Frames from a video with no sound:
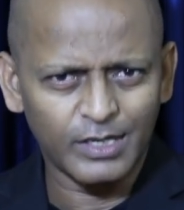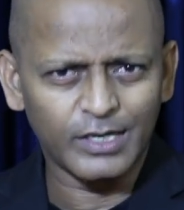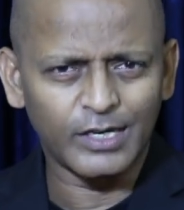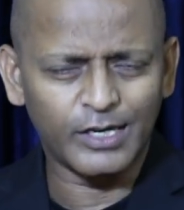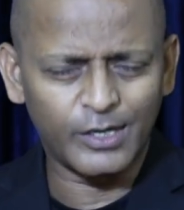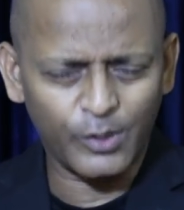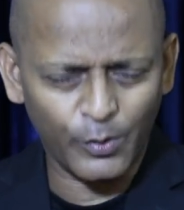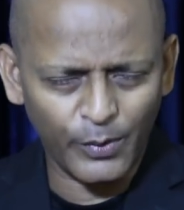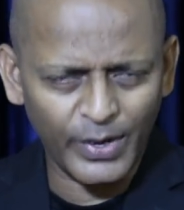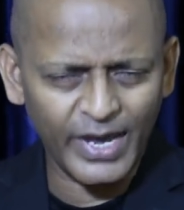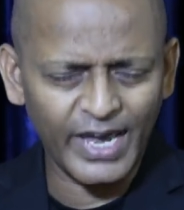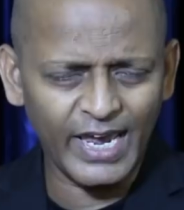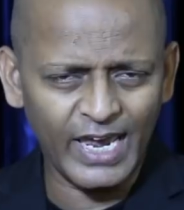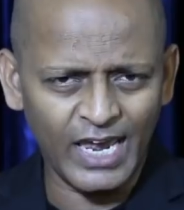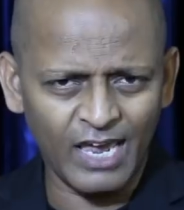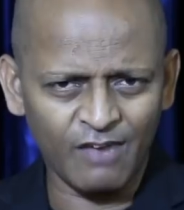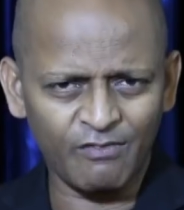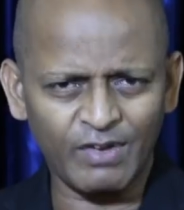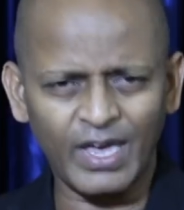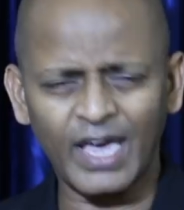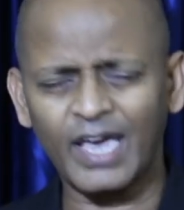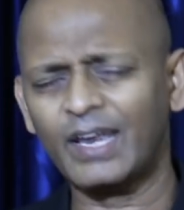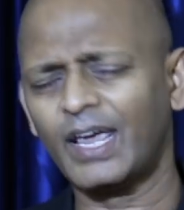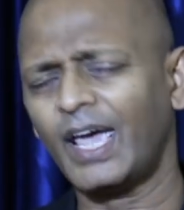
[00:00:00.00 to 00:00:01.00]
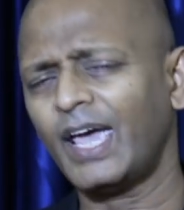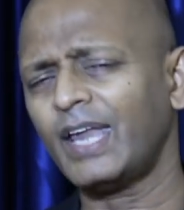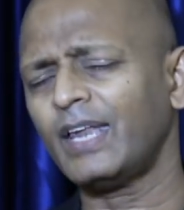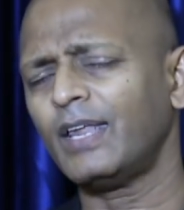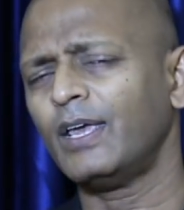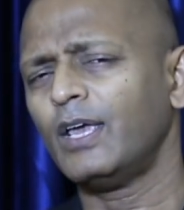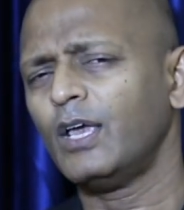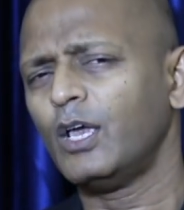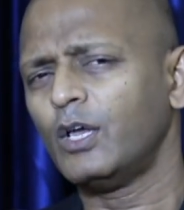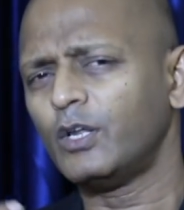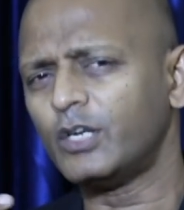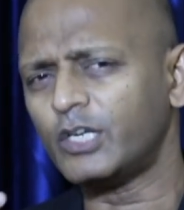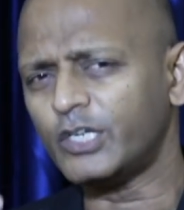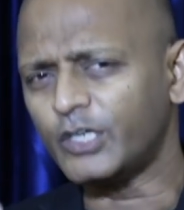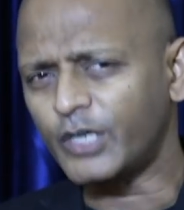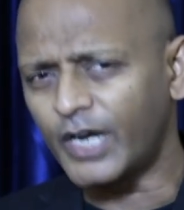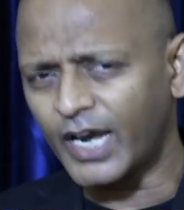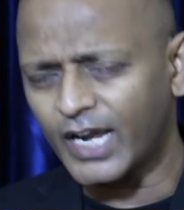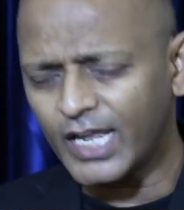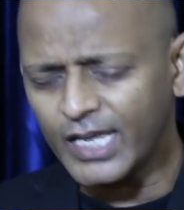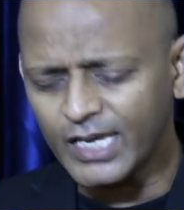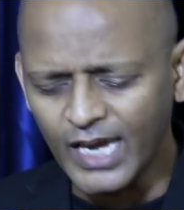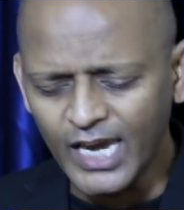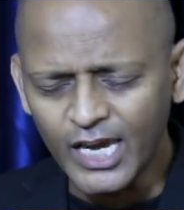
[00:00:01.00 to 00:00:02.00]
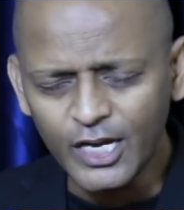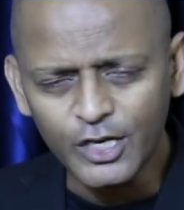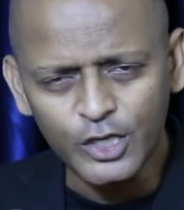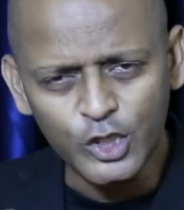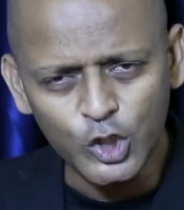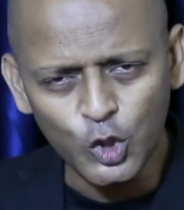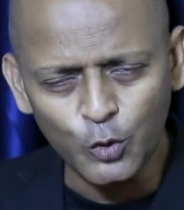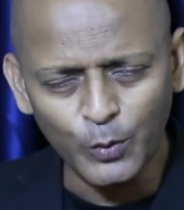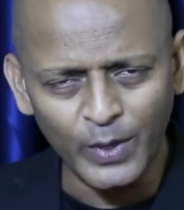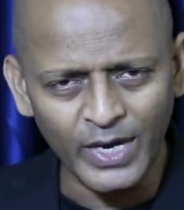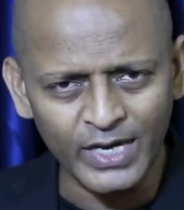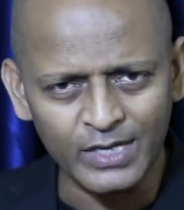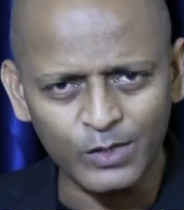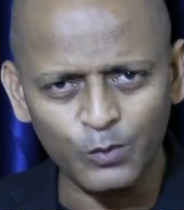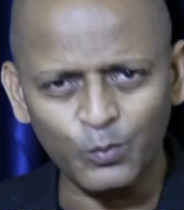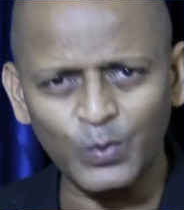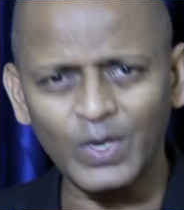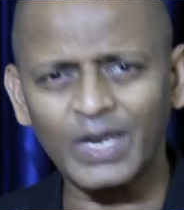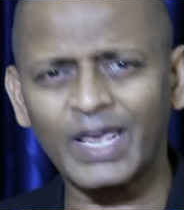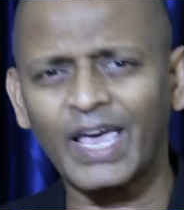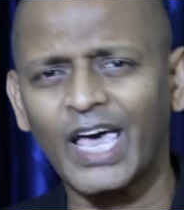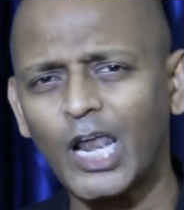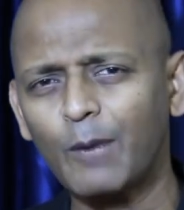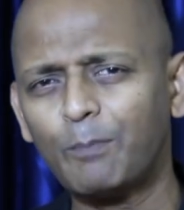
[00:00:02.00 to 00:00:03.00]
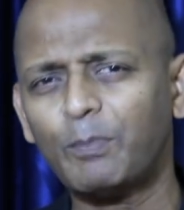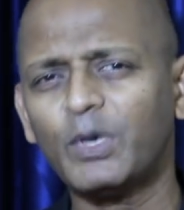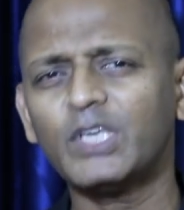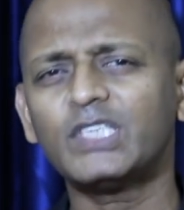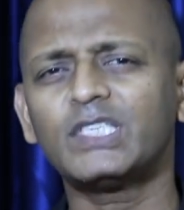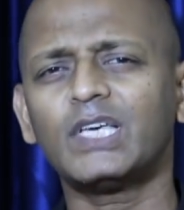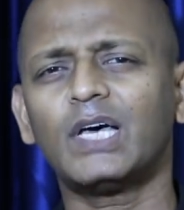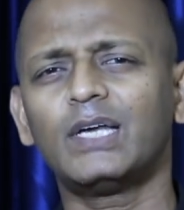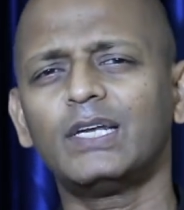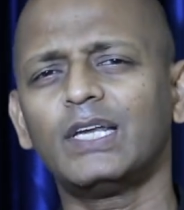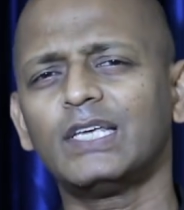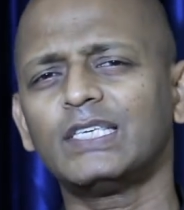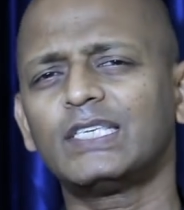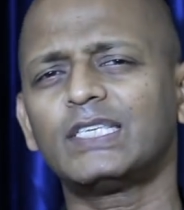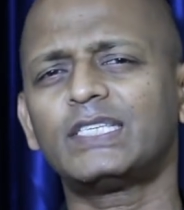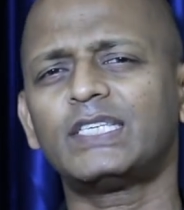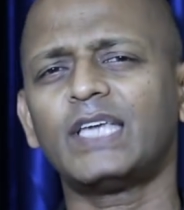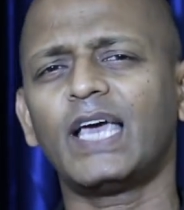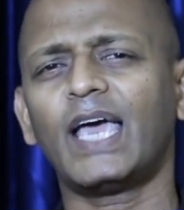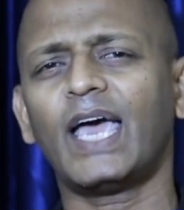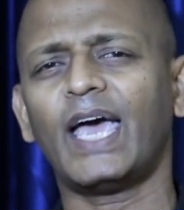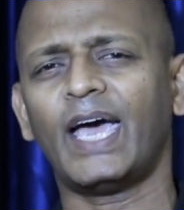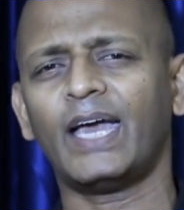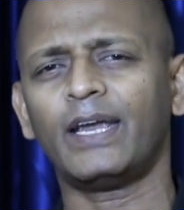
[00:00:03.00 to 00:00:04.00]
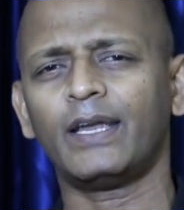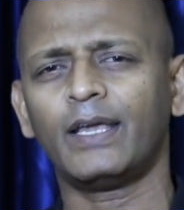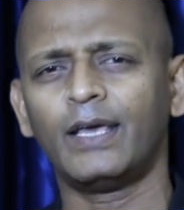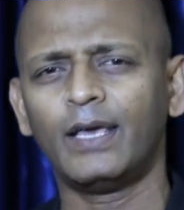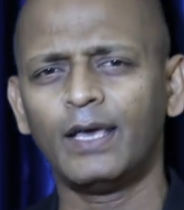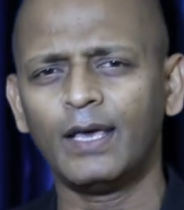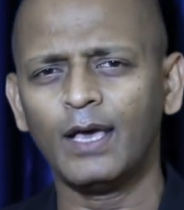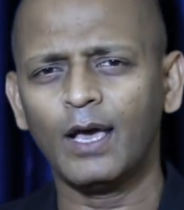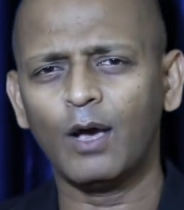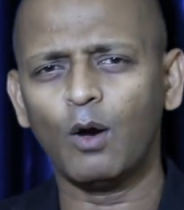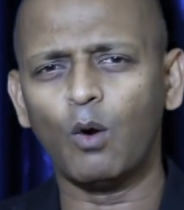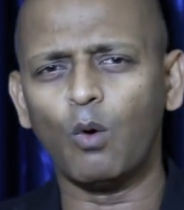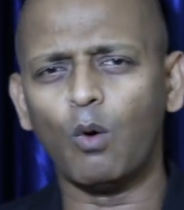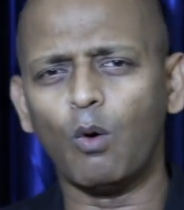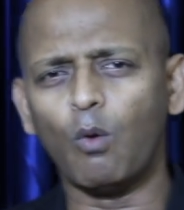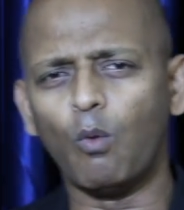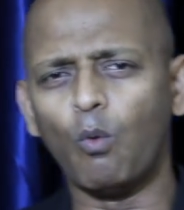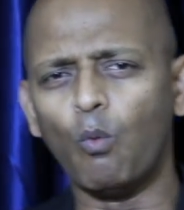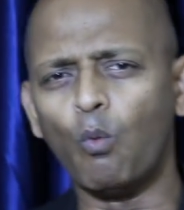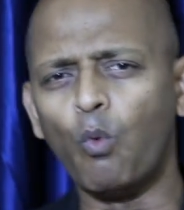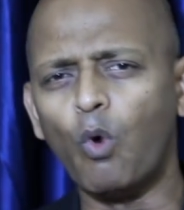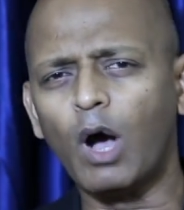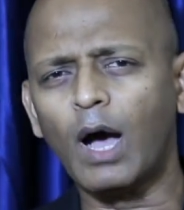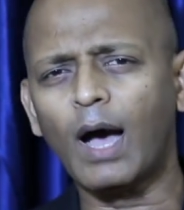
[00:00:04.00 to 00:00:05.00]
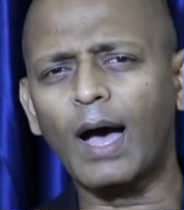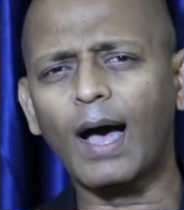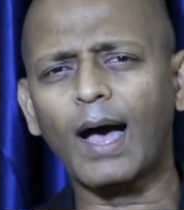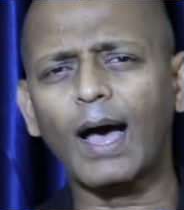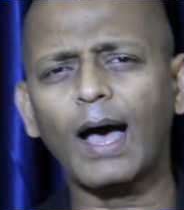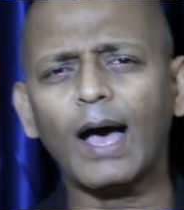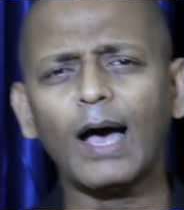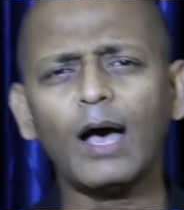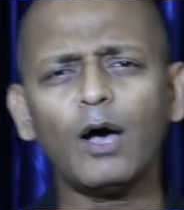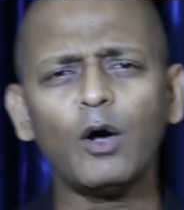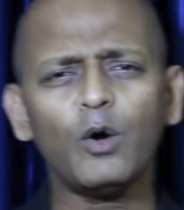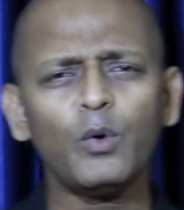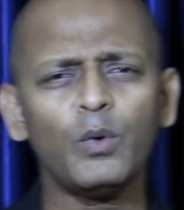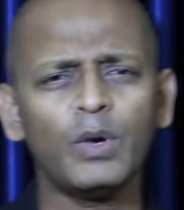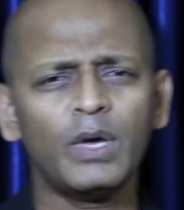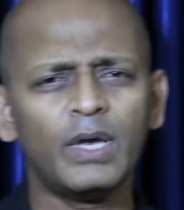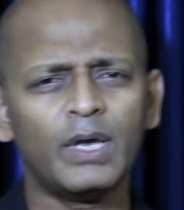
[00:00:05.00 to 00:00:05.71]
grave, and getting into it will help us understand how